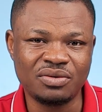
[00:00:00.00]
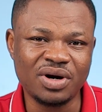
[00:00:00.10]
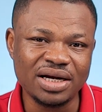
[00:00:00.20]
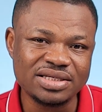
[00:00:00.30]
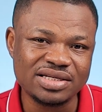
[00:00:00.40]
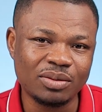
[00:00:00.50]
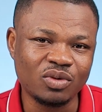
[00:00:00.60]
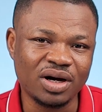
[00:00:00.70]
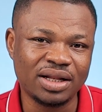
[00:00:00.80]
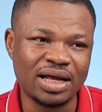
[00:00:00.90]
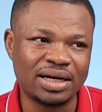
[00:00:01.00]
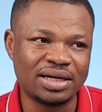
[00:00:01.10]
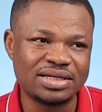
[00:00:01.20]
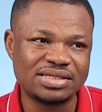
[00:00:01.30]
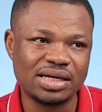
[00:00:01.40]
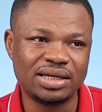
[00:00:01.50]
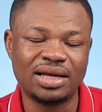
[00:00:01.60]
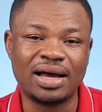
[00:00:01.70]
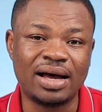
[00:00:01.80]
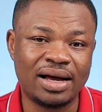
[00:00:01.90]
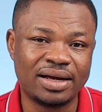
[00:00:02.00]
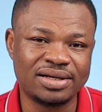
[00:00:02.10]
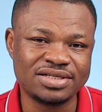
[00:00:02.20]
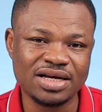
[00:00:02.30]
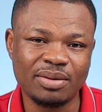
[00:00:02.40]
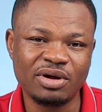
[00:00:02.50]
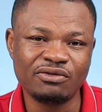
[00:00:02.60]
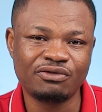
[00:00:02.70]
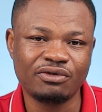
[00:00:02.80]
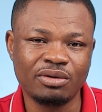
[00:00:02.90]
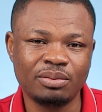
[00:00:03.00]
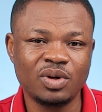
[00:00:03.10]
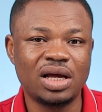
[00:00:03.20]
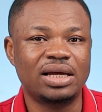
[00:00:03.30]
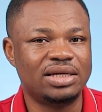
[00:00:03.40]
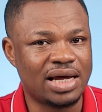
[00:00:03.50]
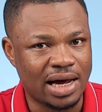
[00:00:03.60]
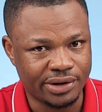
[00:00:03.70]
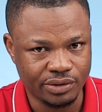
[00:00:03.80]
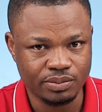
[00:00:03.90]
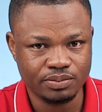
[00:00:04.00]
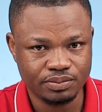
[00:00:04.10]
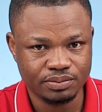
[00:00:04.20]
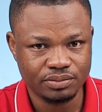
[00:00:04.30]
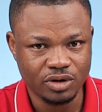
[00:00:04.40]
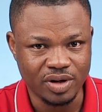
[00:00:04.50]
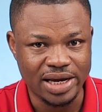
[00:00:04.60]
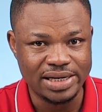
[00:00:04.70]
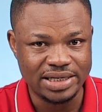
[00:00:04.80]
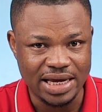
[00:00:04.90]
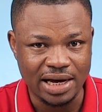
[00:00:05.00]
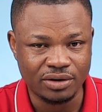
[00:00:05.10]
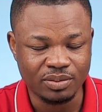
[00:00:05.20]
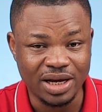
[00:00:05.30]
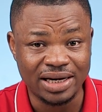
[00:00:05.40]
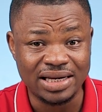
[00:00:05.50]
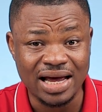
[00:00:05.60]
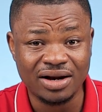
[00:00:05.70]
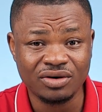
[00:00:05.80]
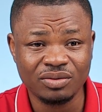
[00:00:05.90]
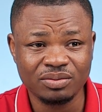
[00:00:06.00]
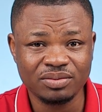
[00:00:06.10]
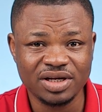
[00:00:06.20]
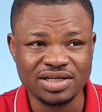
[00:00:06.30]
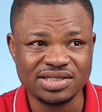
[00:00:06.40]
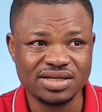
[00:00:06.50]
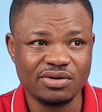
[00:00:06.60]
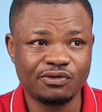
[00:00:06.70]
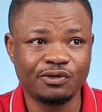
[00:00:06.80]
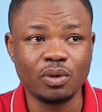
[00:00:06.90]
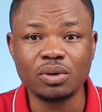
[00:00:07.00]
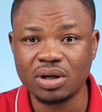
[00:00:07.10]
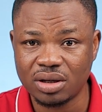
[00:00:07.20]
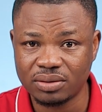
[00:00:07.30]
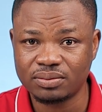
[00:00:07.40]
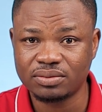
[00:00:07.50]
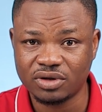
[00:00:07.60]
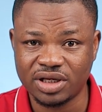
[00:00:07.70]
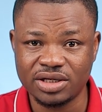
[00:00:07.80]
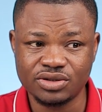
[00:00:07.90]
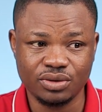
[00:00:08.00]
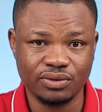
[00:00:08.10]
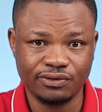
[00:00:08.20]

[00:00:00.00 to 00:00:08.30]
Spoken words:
read somewhere that this yeah is coming from Yaanom. all right? Yaanom. And Yaanom is folk, okay? So